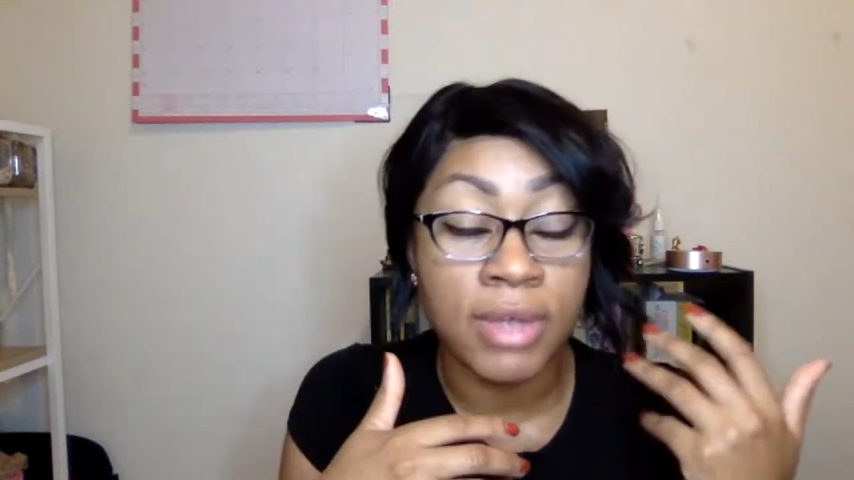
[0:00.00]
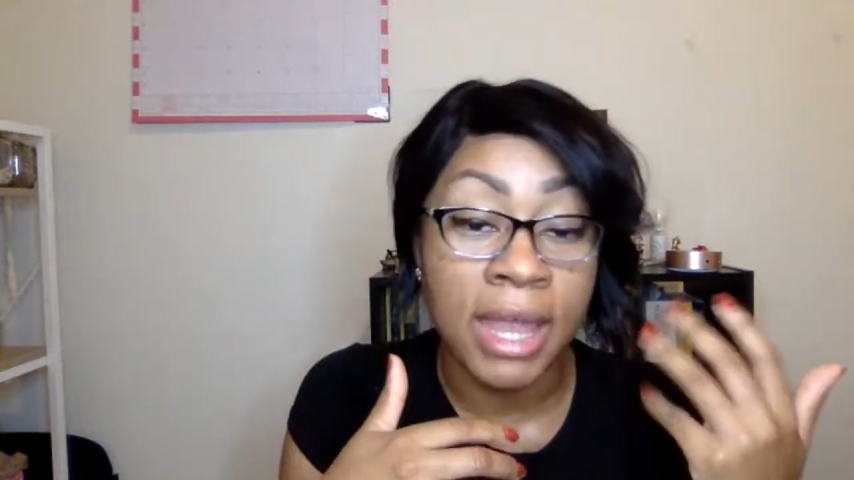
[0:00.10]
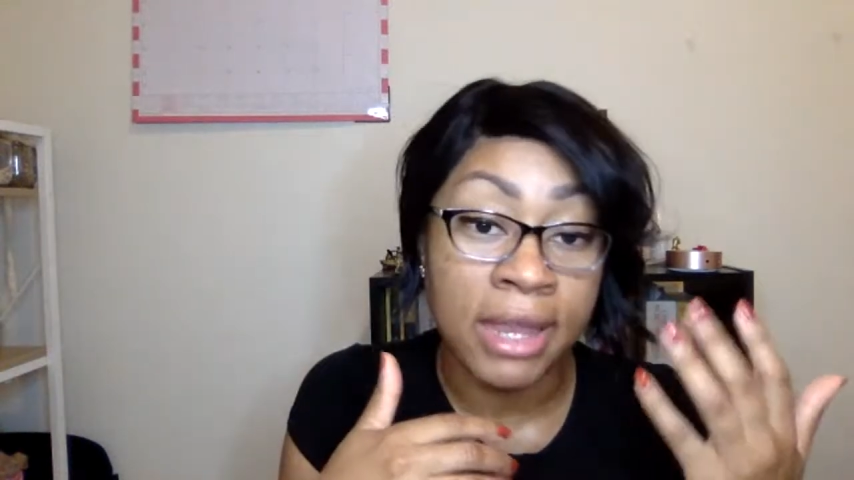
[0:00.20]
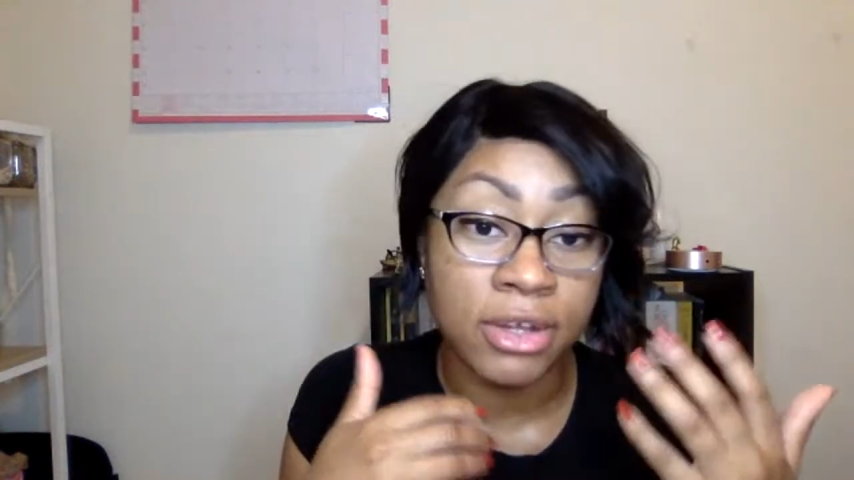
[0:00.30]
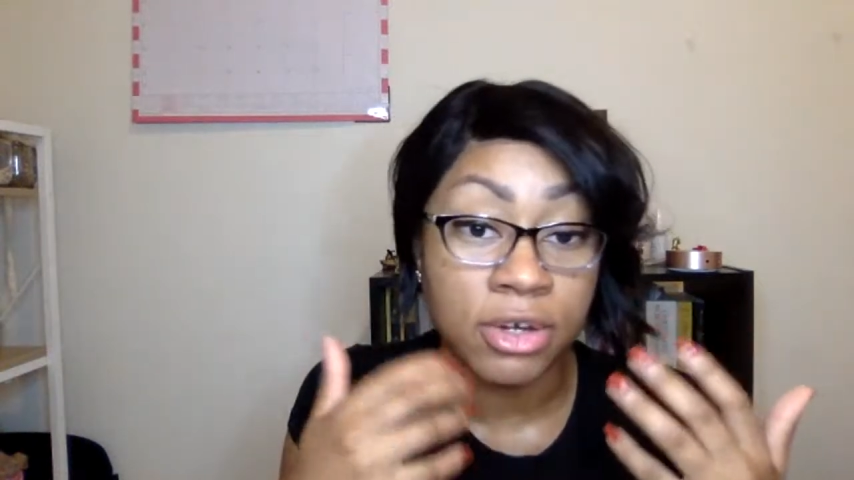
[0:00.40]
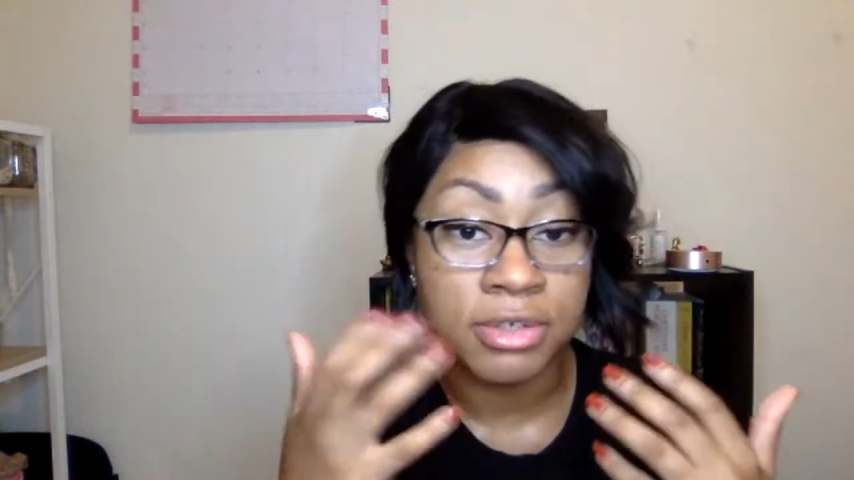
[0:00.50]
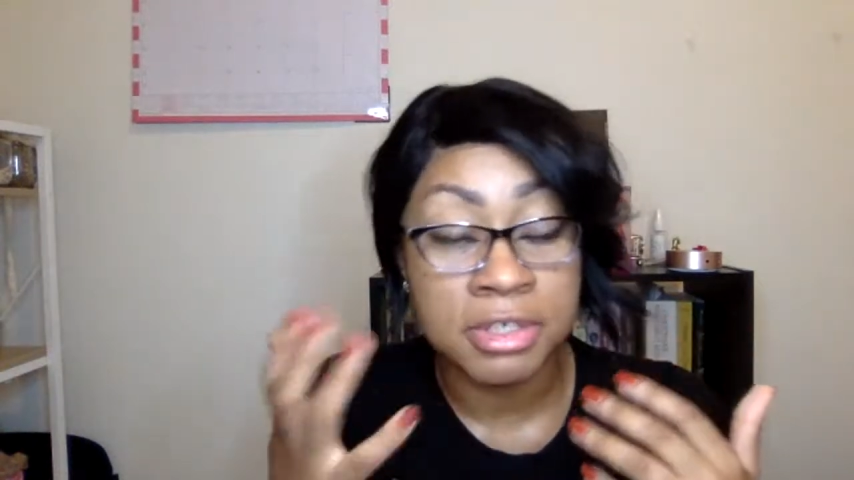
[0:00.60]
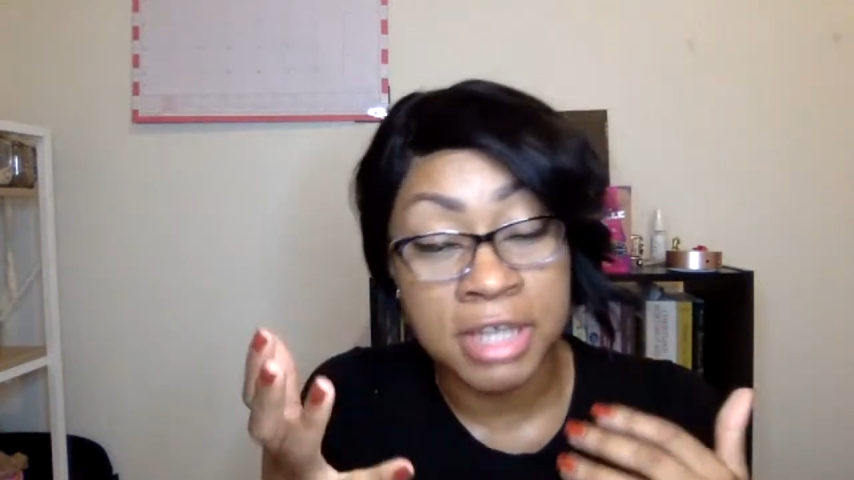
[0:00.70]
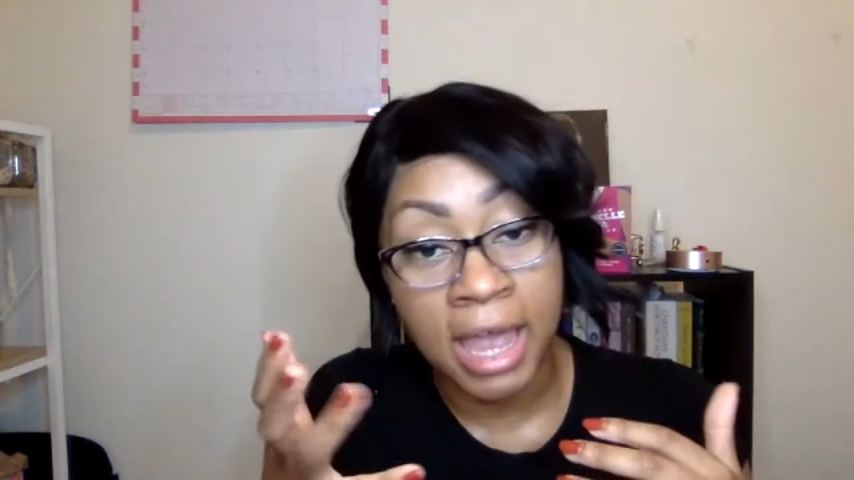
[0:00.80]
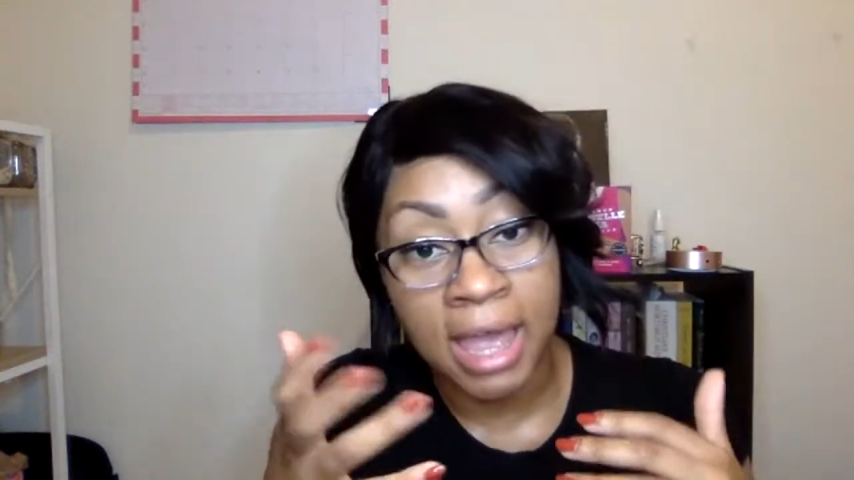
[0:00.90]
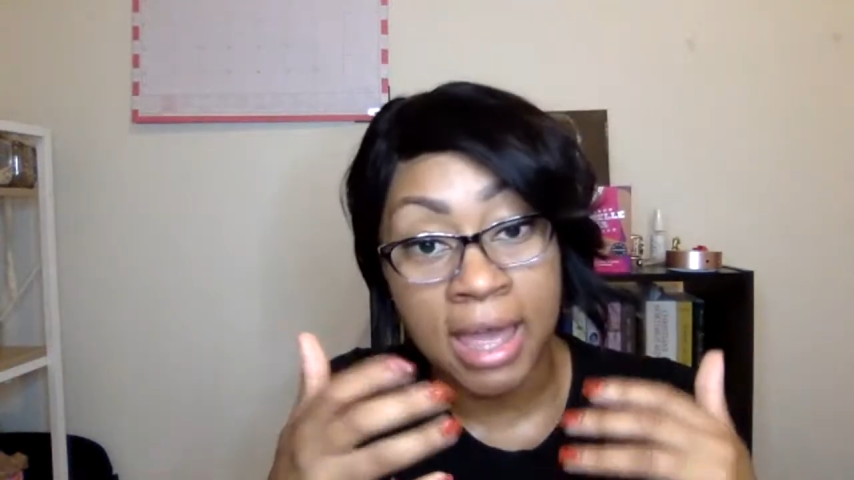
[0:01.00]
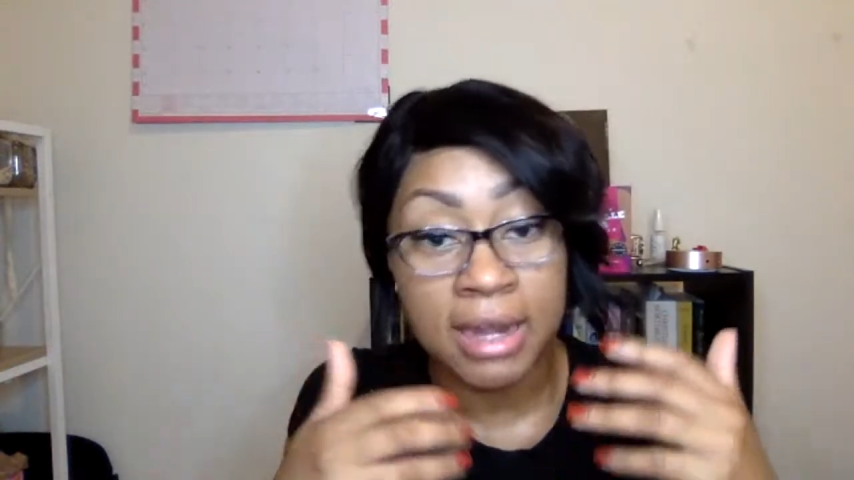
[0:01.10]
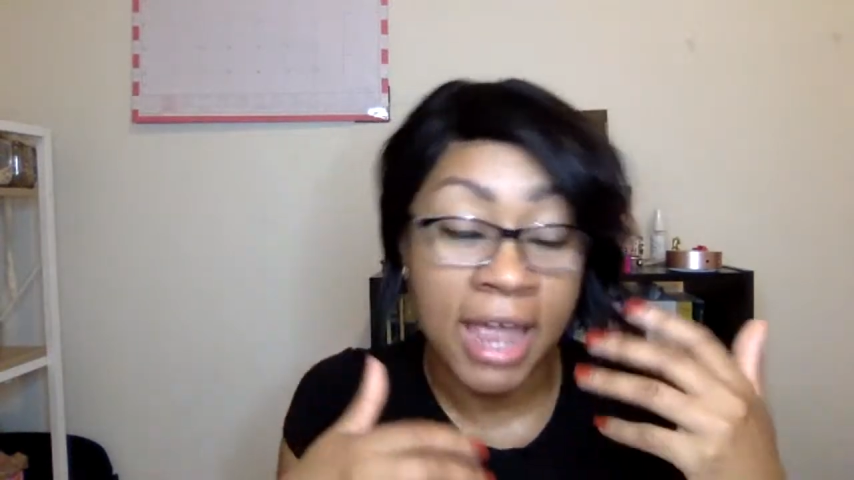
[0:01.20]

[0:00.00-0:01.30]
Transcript: anger, sad,